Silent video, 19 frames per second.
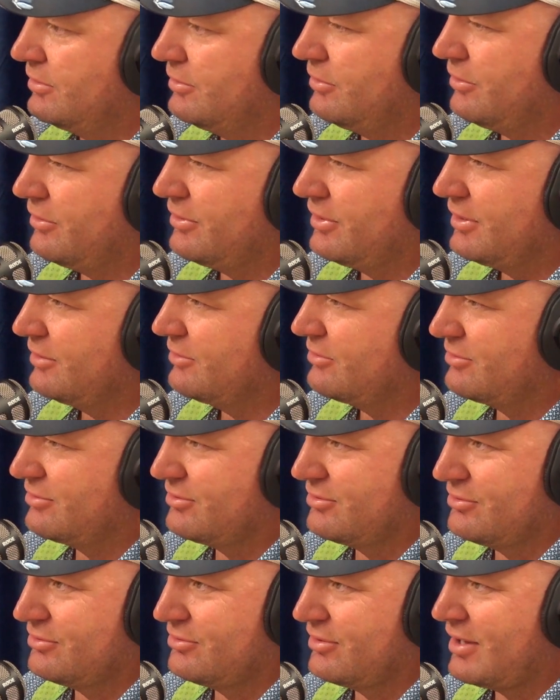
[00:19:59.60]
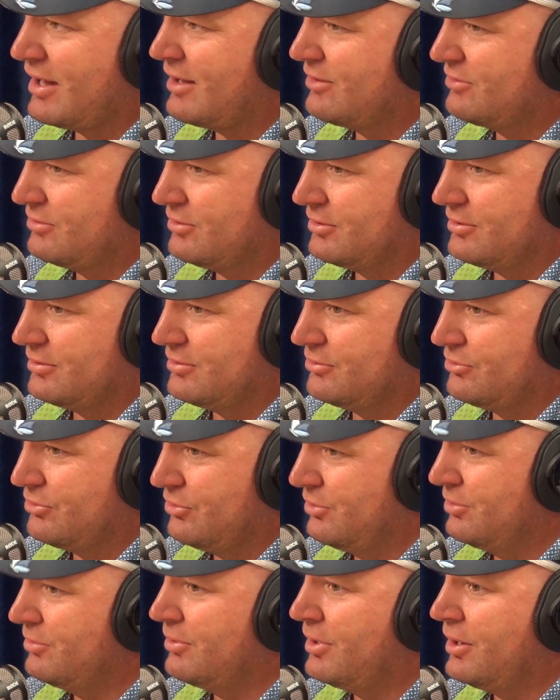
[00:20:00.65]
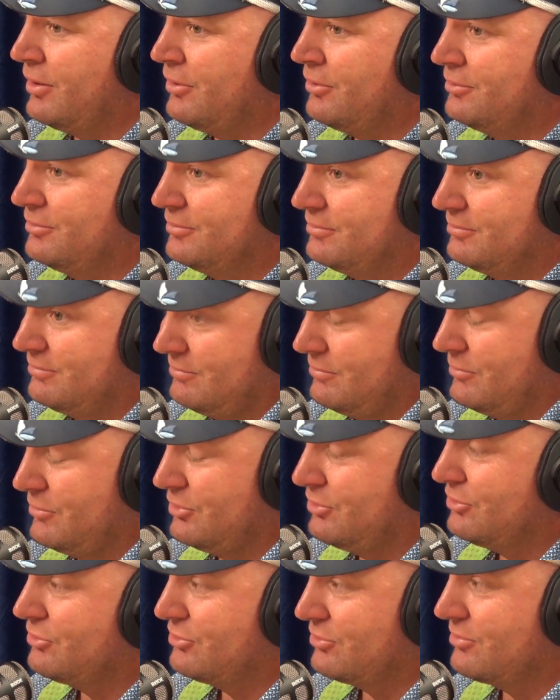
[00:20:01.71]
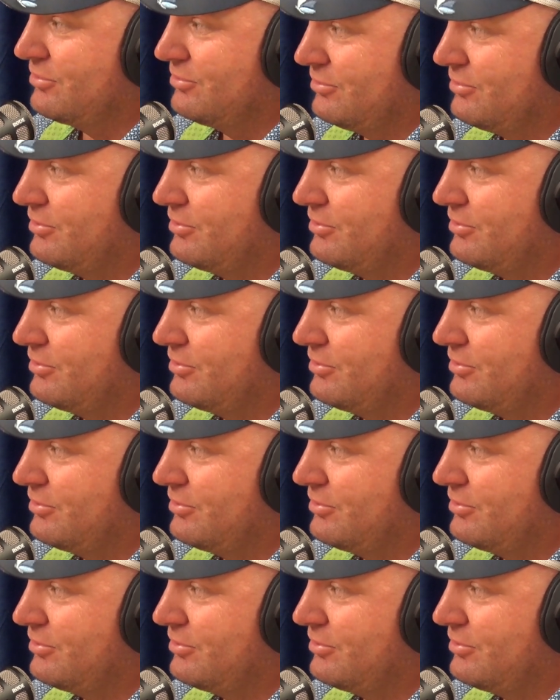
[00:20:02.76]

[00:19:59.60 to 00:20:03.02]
at, I think it starts at 2-year-old, which is